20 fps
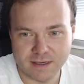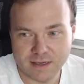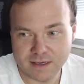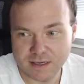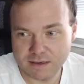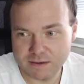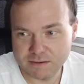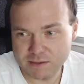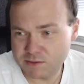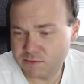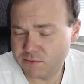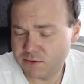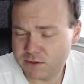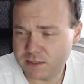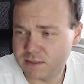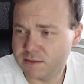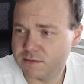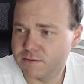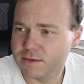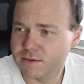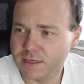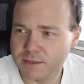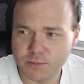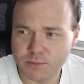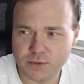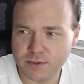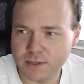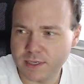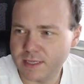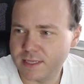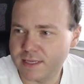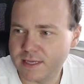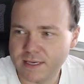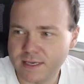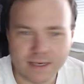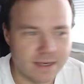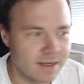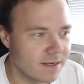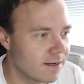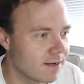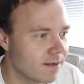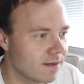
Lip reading: which wasn't really pretty and